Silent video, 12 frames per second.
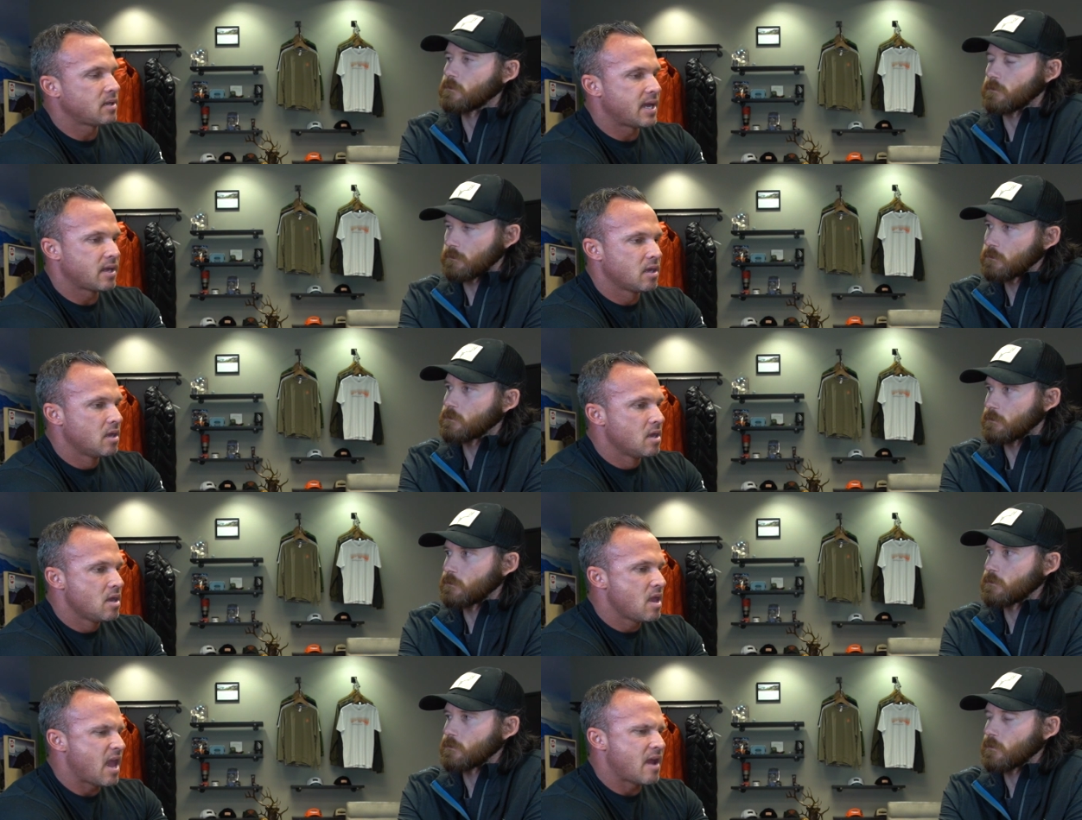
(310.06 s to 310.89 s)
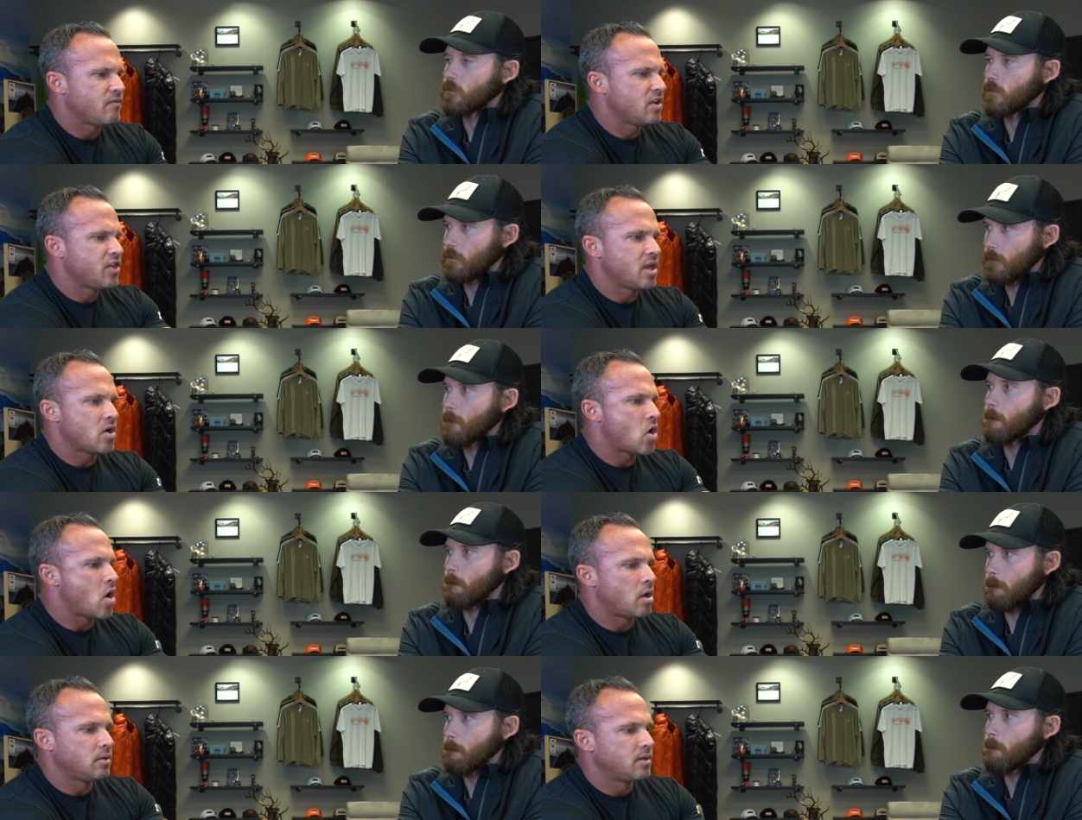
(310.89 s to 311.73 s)
Speaker 1: like everything
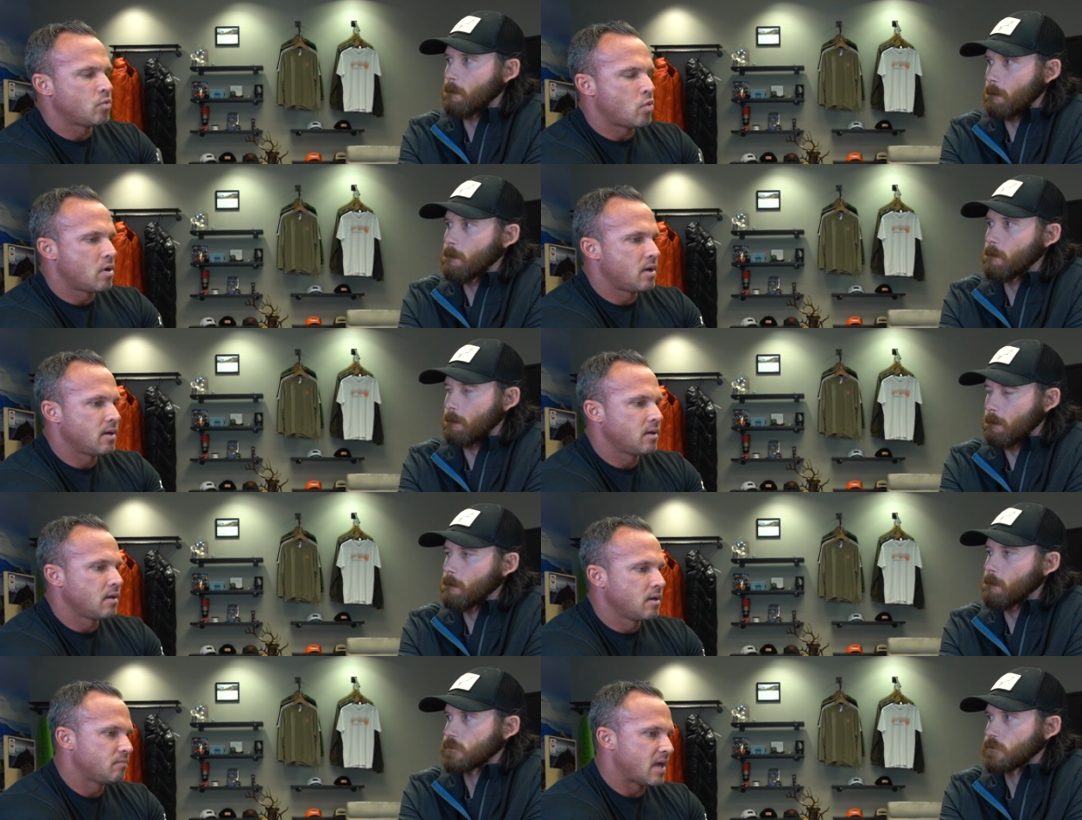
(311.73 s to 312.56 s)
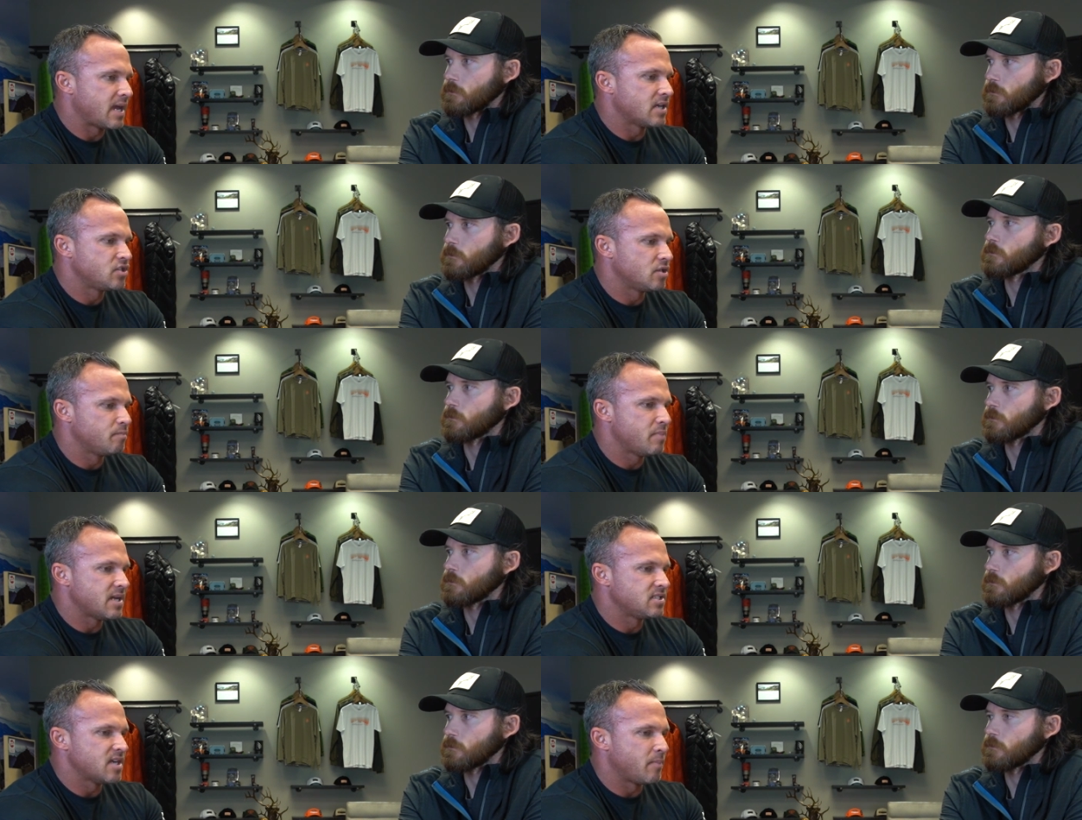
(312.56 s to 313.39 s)
all in one. I guess your
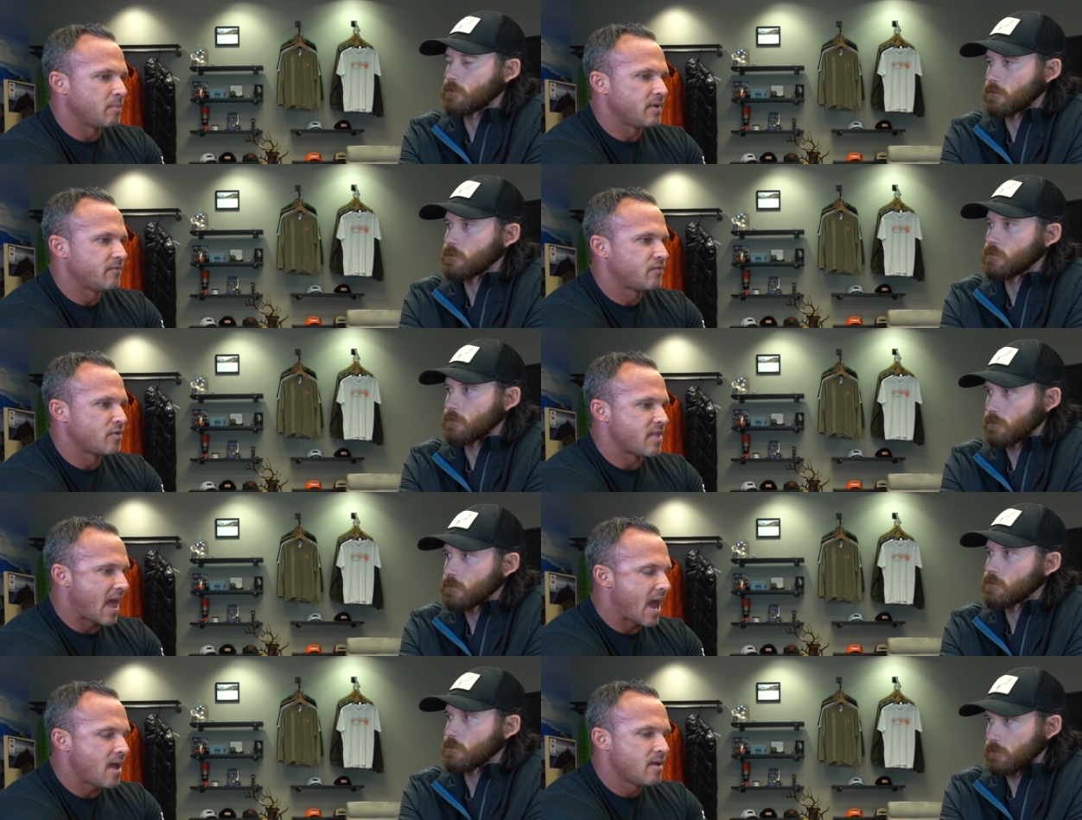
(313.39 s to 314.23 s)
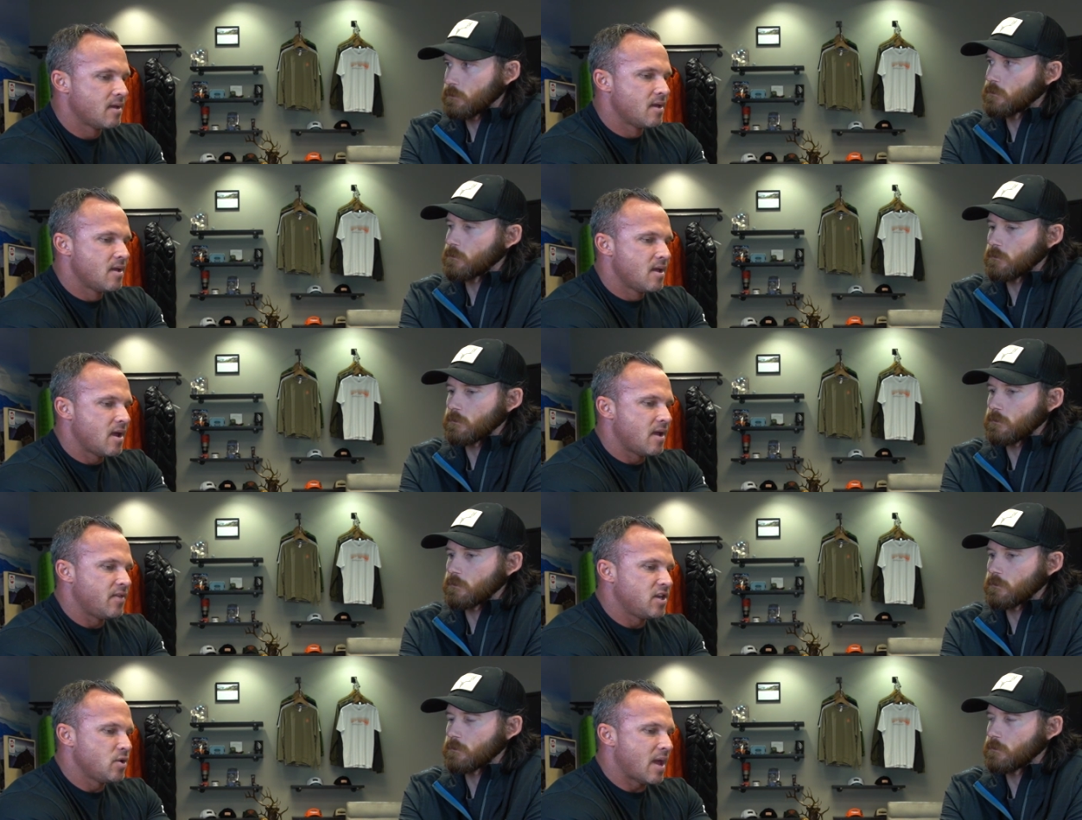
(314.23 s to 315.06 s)
best supplement for that, and
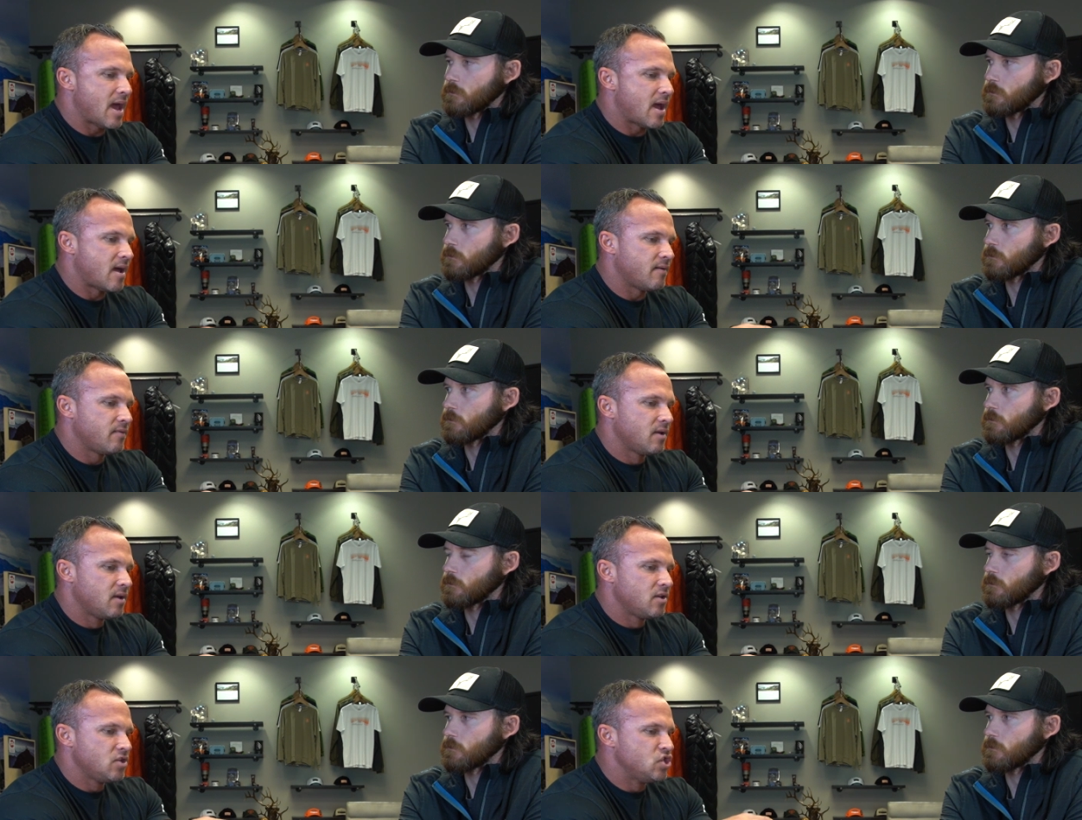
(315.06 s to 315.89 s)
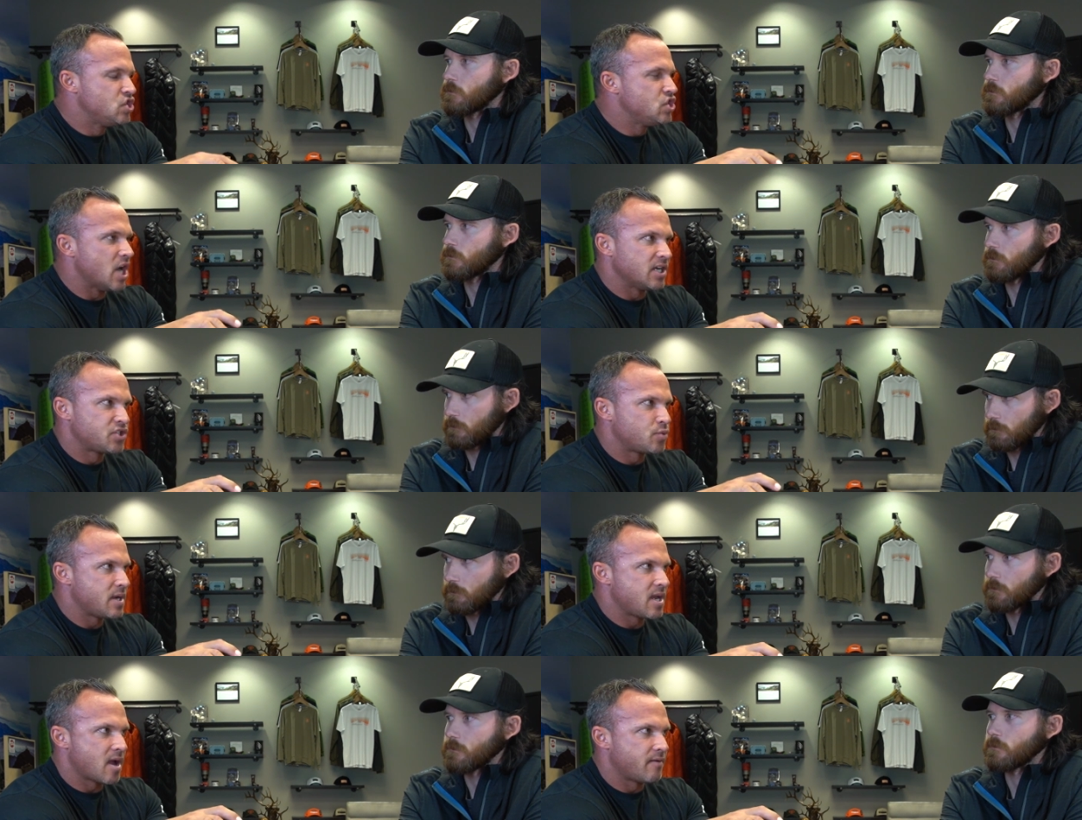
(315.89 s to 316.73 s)
then you have just
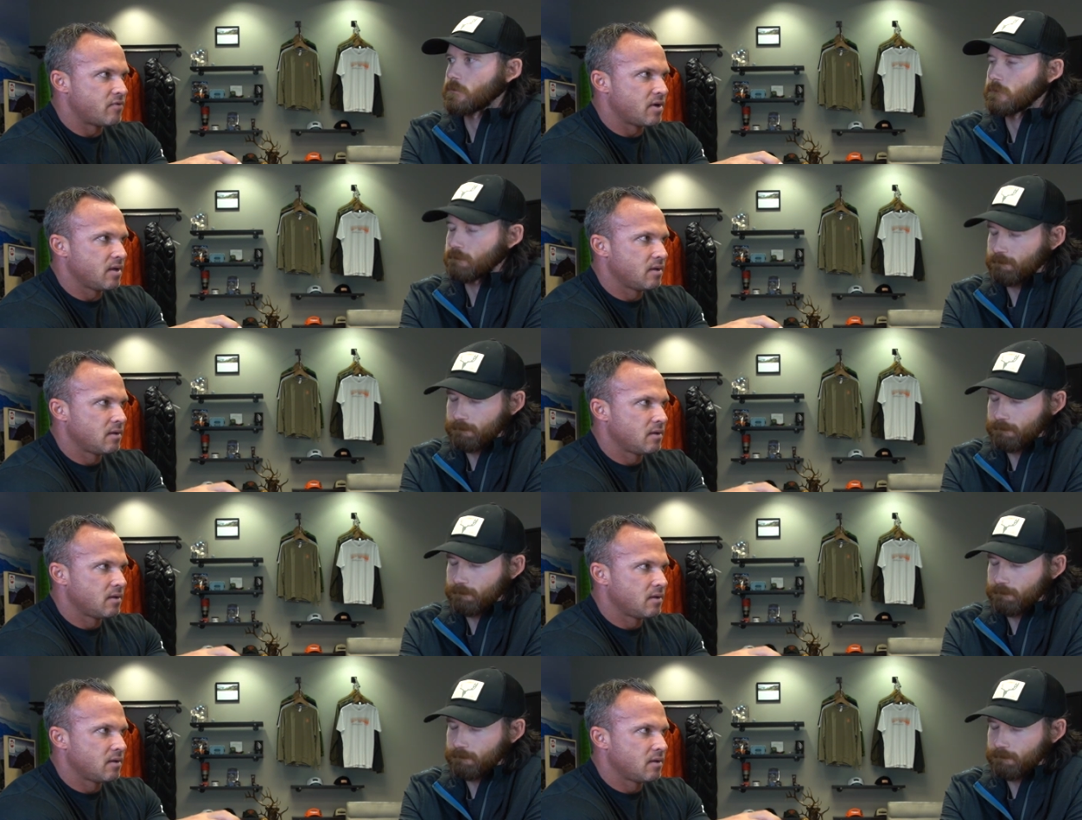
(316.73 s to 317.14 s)
recovery.